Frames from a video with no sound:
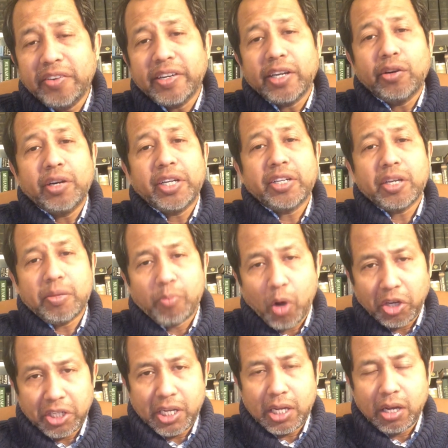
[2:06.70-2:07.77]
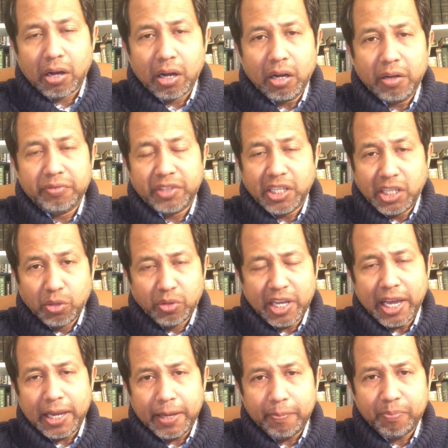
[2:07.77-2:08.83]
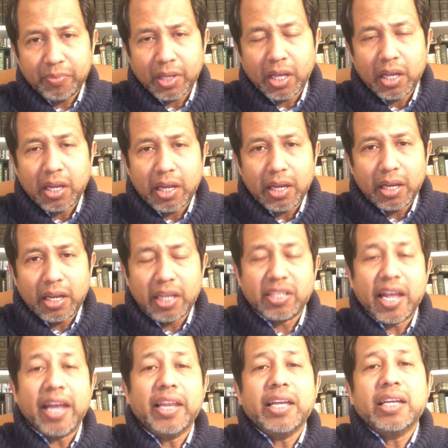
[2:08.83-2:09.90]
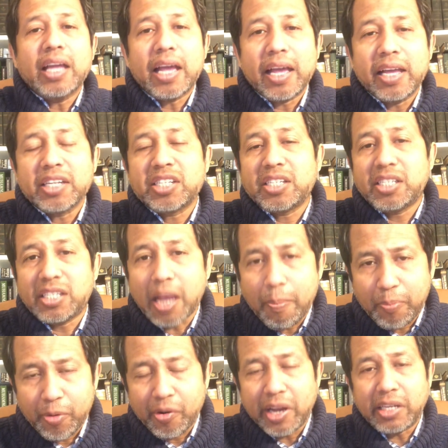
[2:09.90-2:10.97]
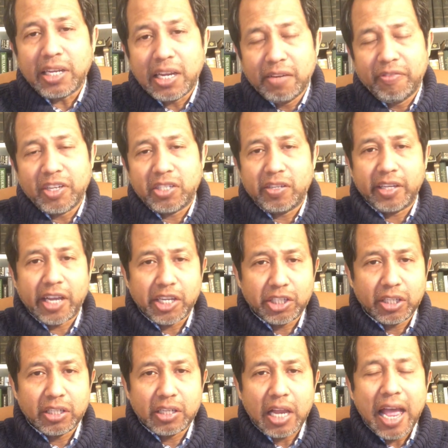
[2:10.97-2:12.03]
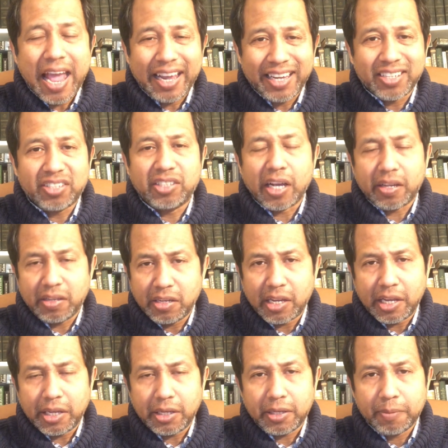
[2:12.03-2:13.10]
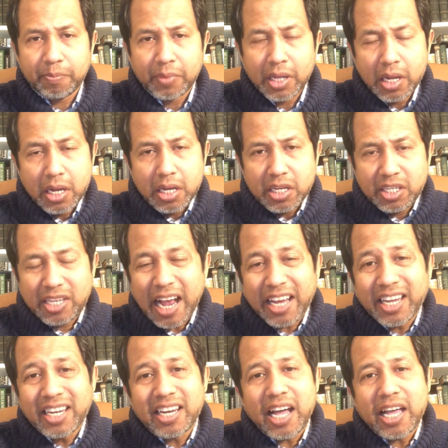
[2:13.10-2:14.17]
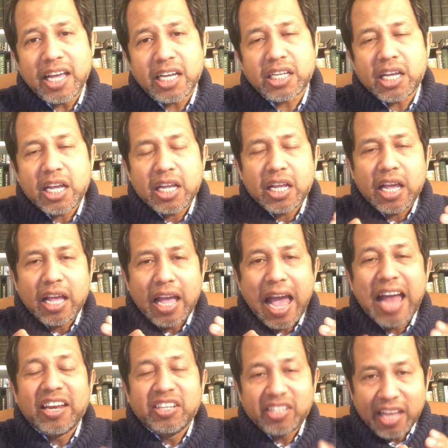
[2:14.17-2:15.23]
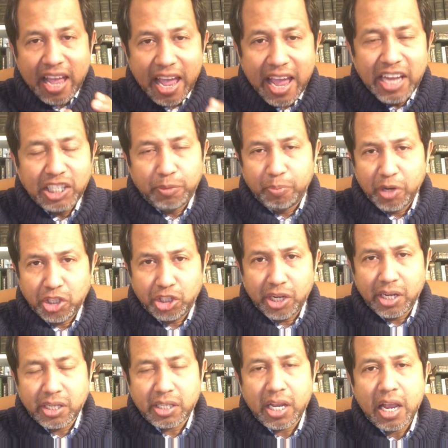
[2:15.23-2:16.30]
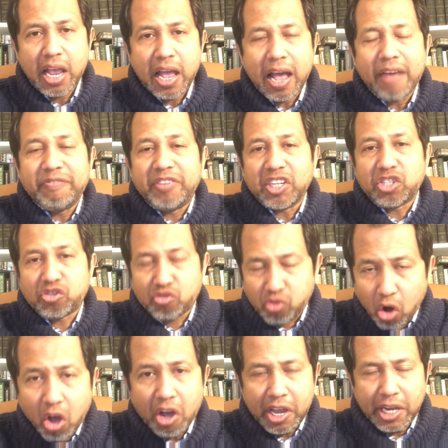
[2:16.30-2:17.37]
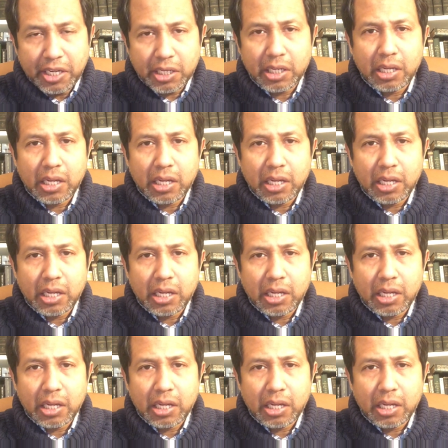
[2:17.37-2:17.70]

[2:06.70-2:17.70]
regulatory body of the UK is heading a separate investigation against Zakir Naik. Zakir Naik and his hate preachings have destroyed